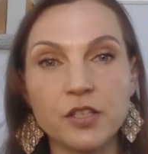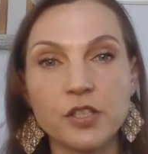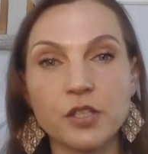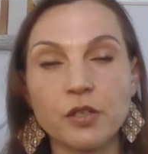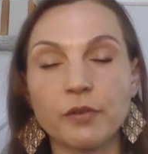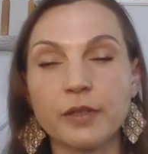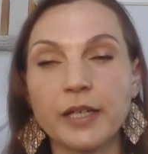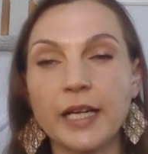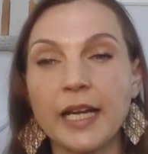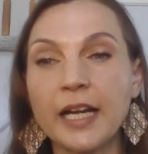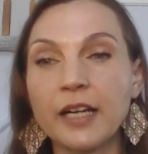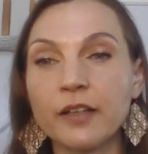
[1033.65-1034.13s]

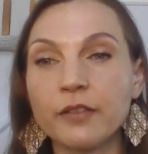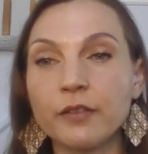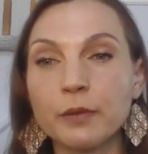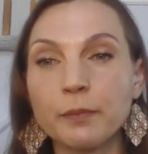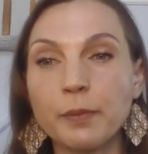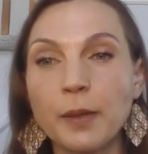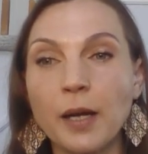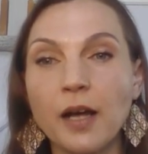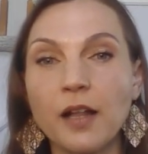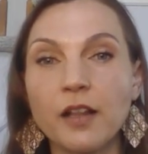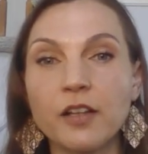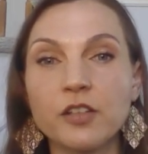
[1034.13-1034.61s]
So an
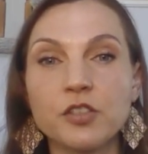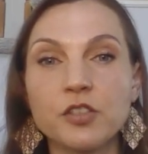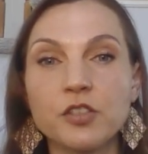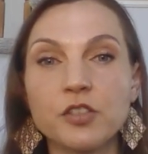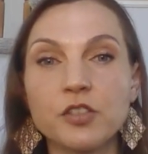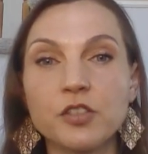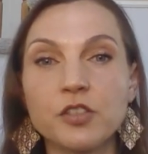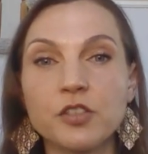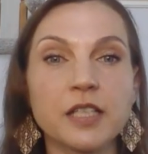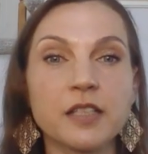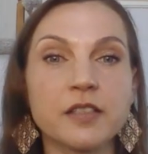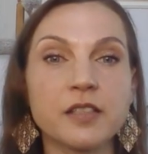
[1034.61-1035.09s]

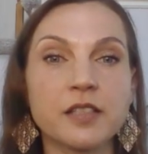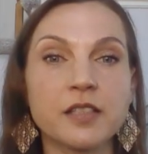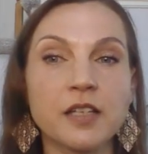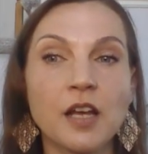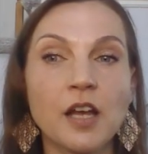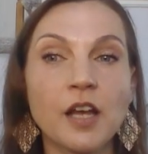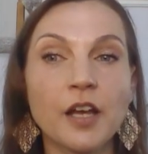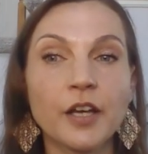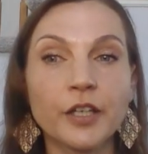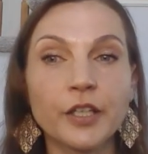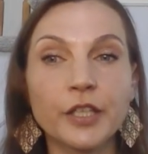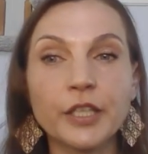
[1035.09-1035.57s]
anthropologist needs
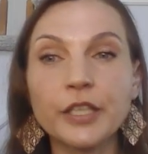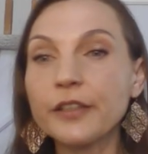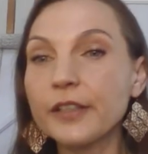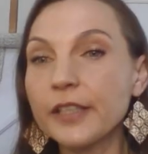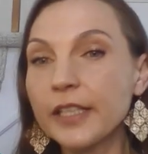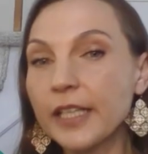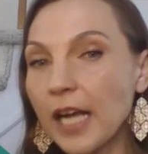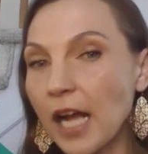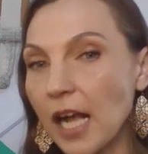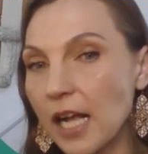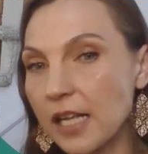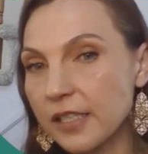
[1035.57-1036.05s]

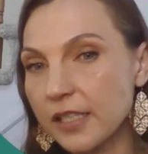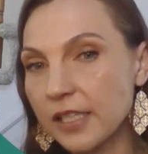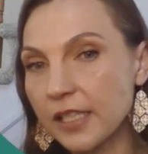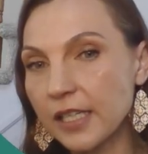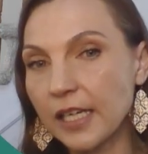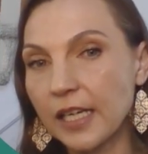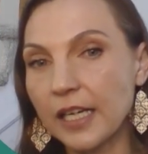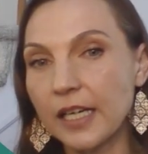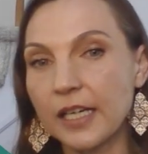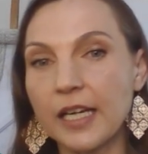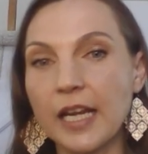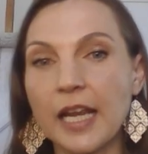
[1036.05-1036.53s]

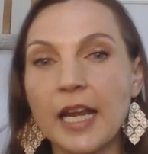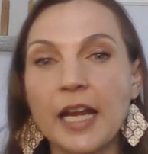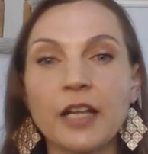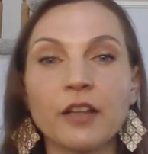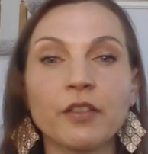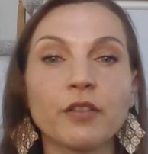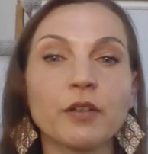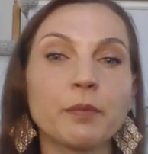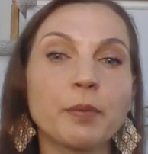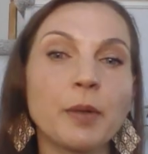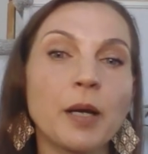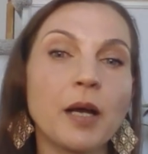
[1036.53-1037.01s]
curiosity, an
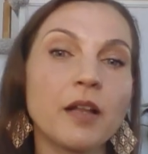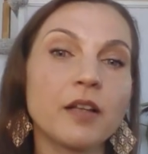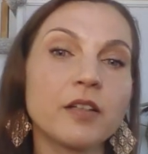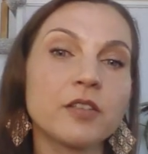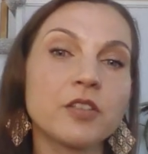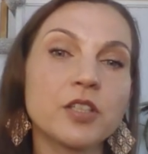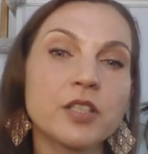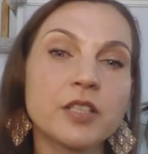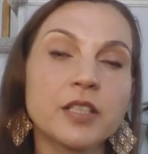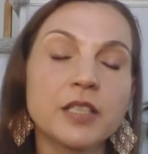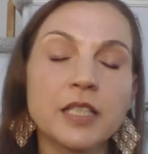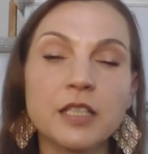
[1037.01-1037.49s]

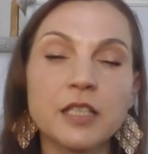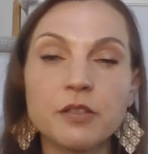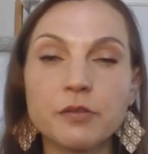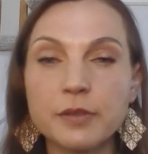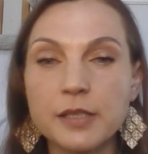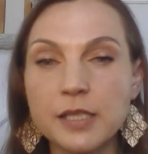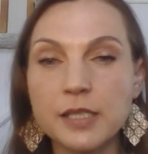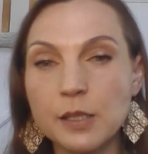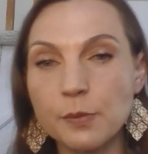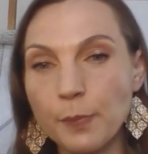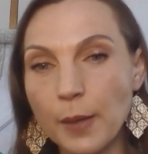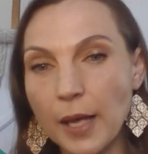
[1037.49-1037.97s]
anthropologist needs
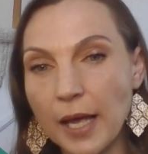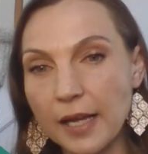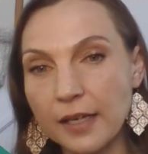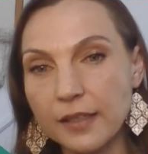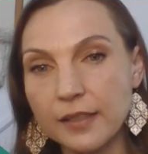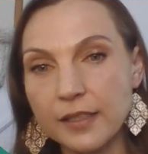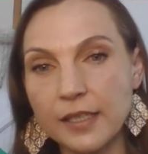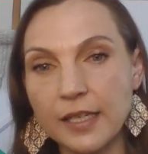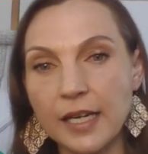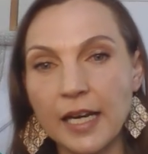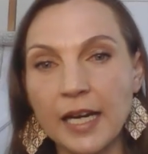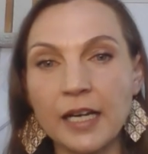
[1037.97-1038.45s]

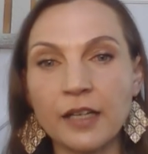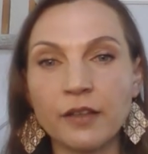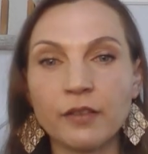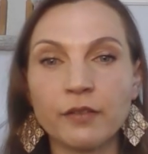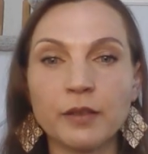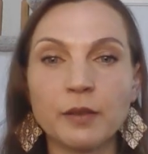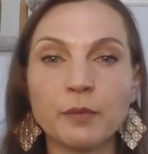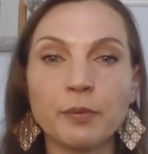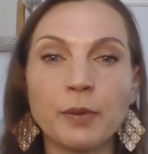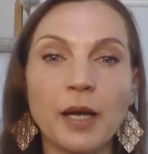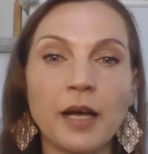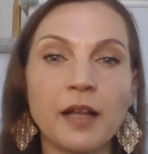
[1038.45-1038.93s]
respect, an
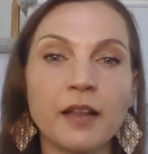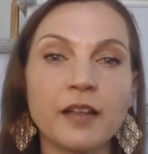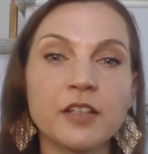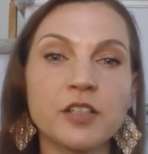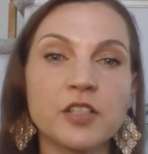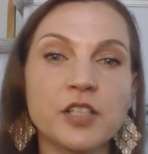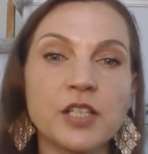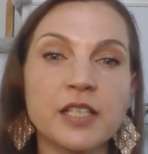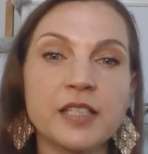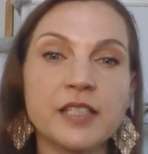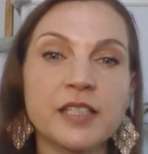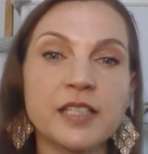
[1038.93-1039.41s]

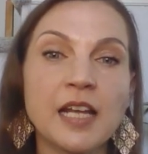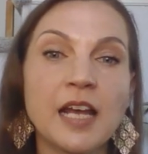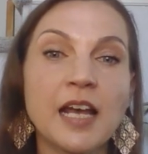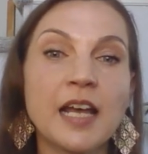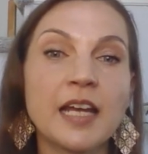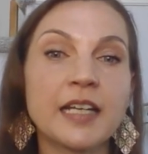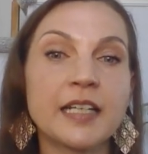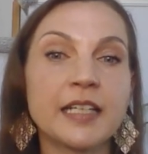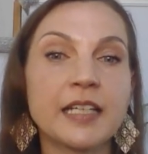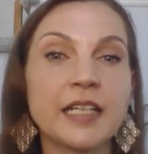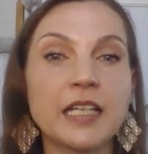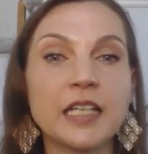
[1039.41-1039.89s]
anthropologist
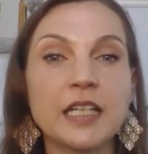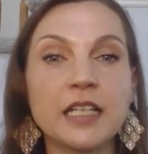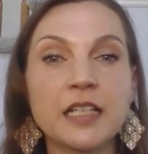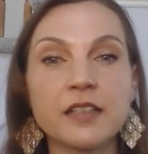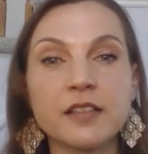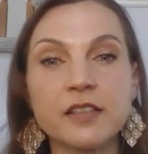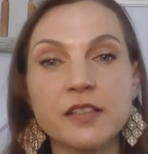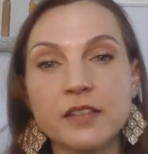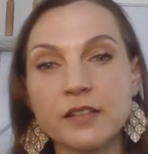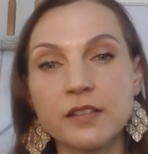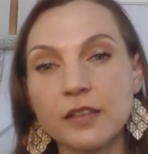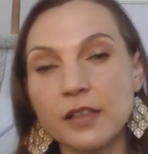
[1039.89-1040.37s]

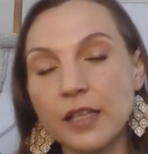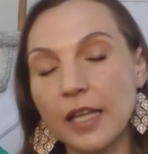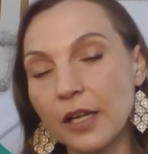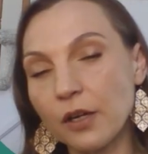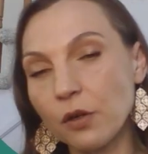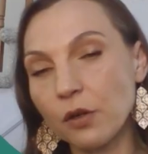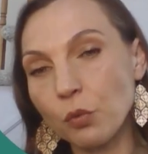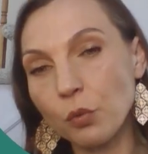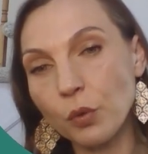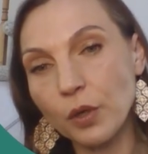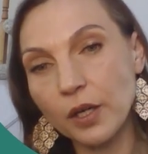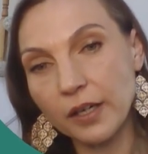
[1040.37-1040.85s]
needs
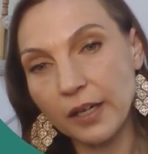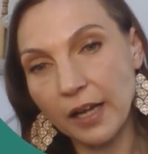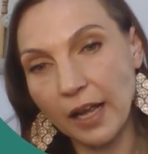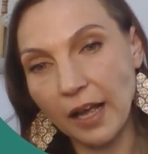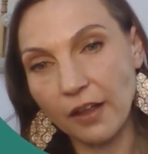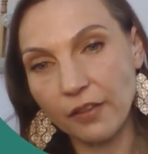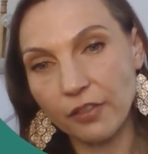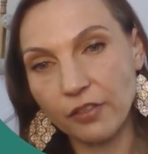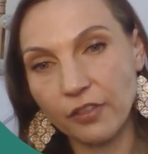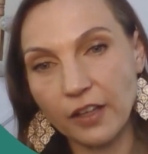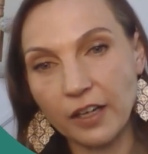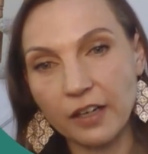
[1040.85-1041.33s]
like work
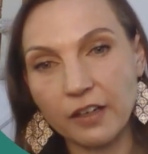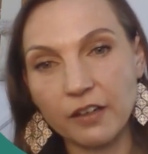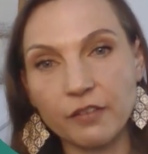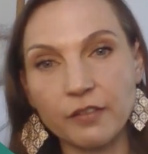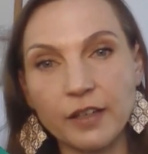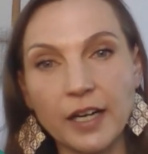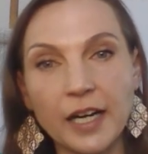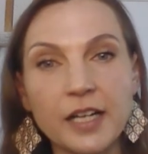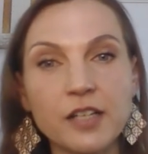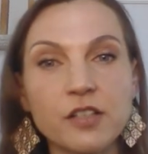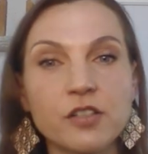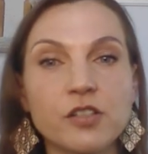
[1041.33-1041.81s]
ethic,
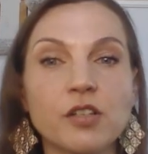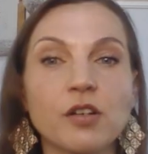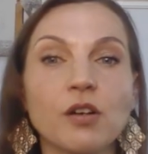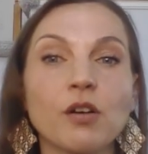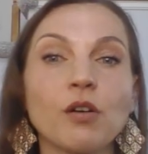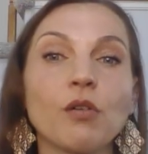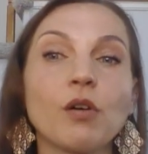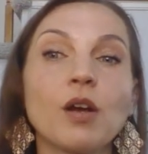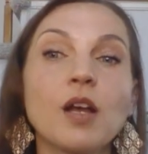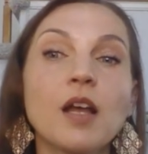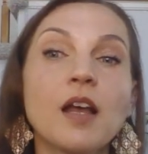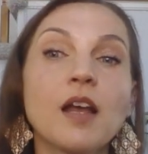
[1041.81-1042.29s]
right?
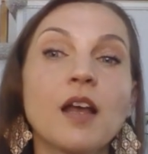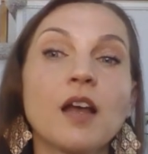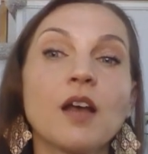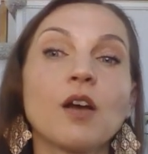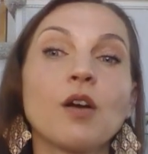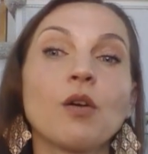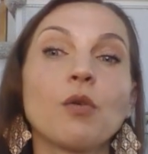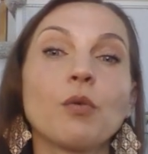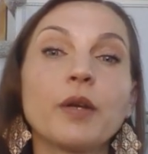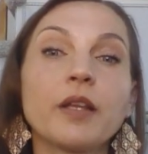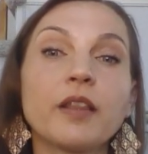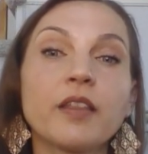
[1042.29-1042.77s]
So
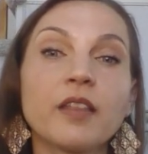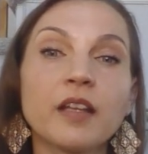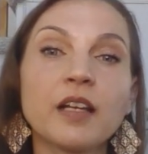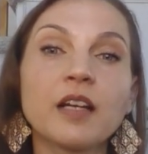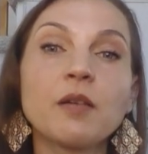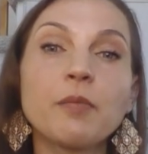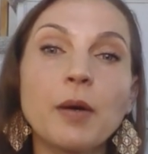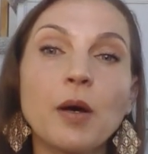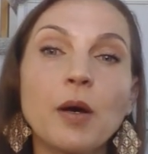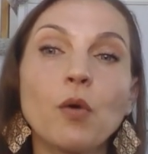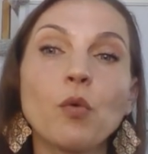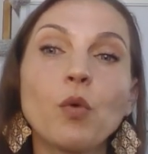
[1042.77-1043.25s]
we think
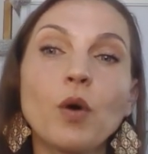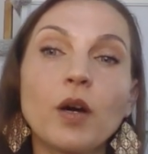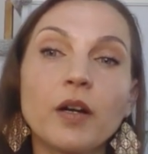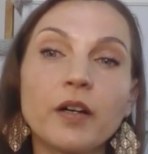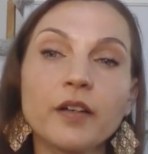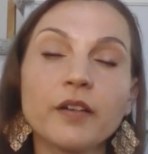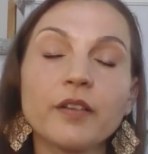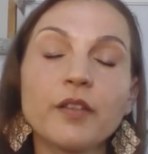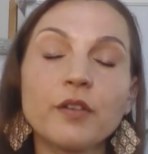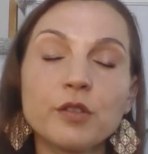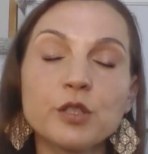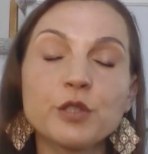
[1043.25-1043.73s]
about what
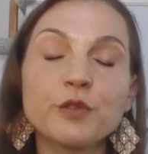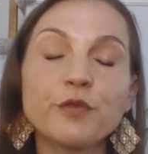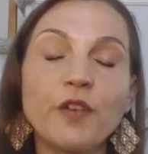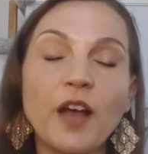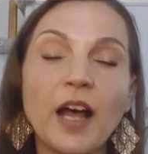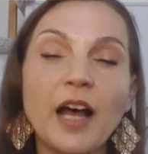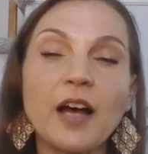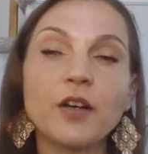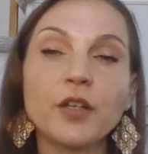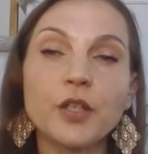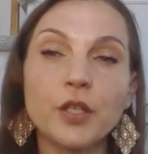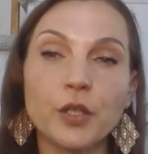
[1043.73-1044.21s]
are those
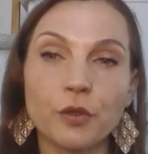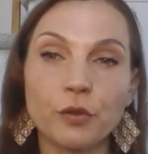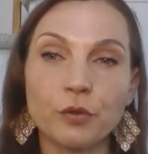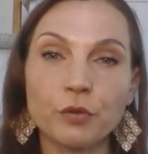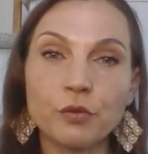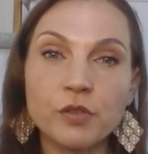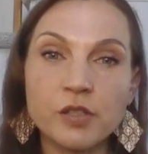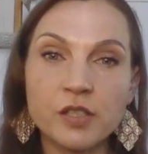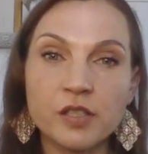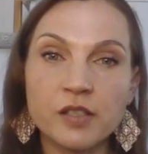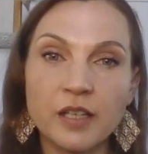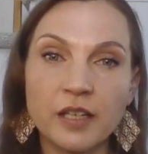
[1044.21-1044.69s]

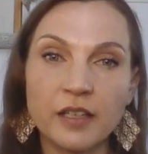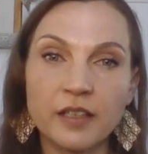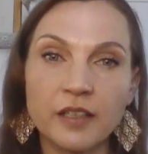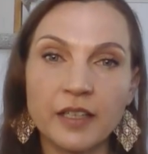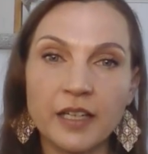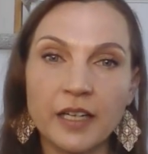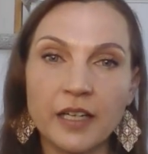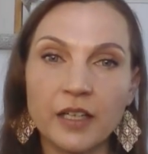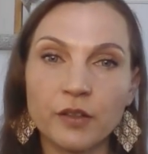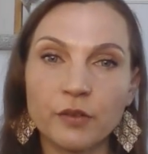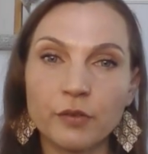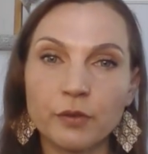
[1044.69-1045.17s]
values that
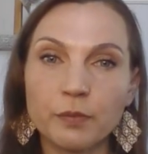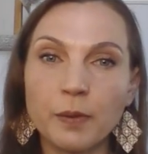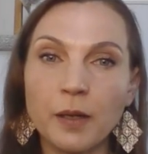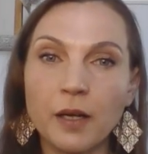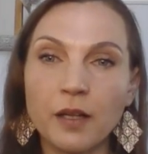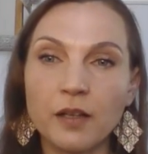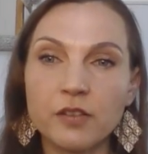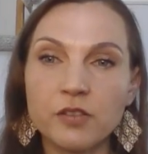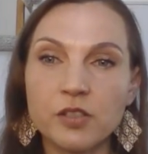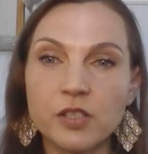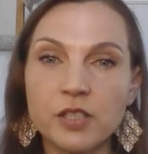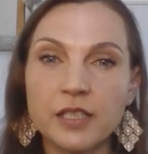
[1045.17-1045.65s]
an
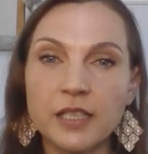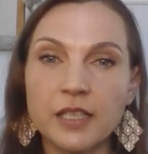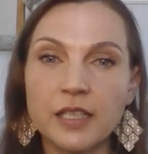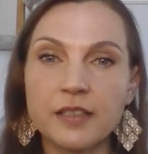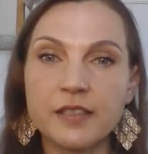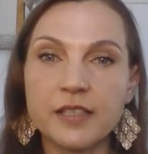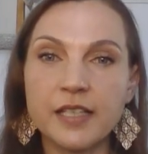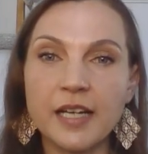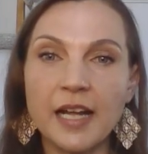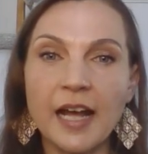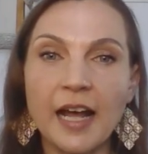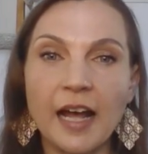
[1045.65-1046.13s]
anthropologist
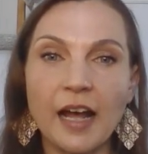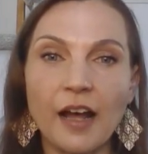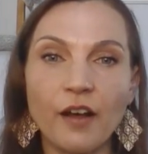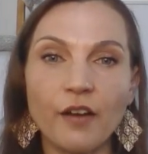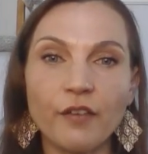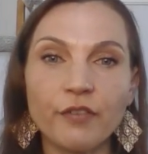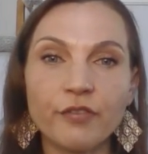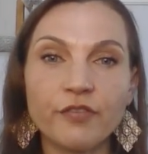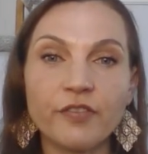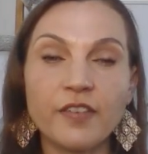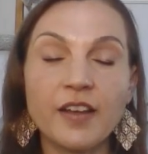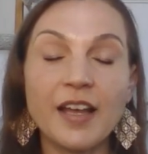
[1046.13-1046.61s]
needs to
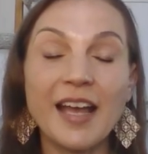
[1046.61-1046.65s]
have.